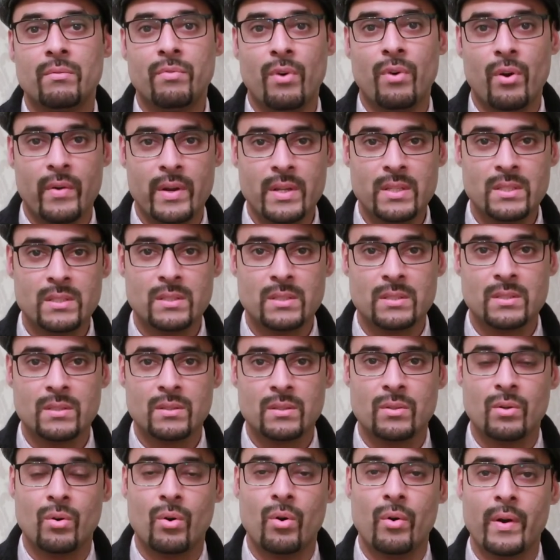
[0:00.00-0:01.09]
forest
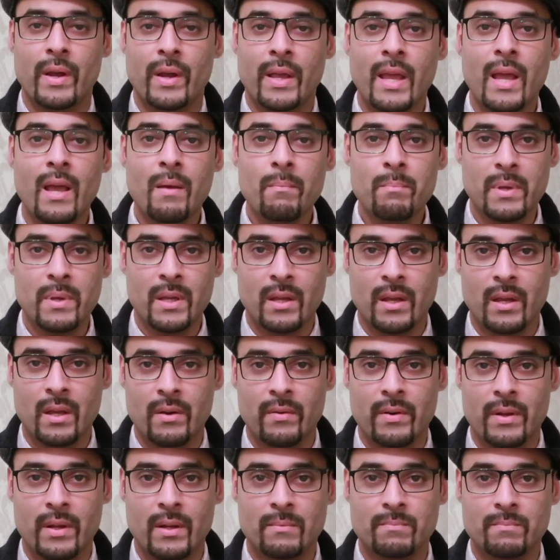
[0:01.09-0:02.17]
or a camping
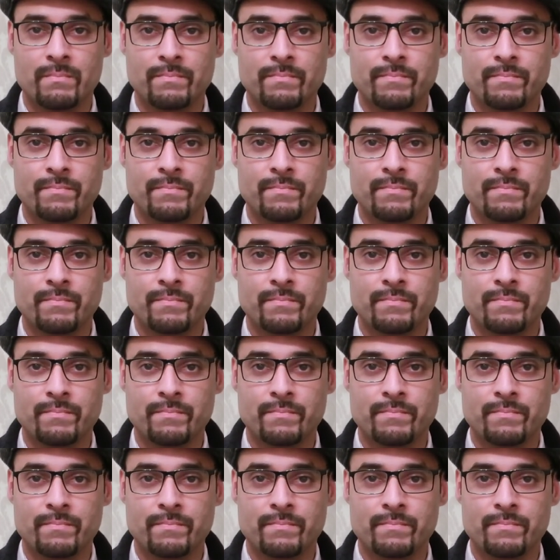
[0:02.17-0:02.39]
area.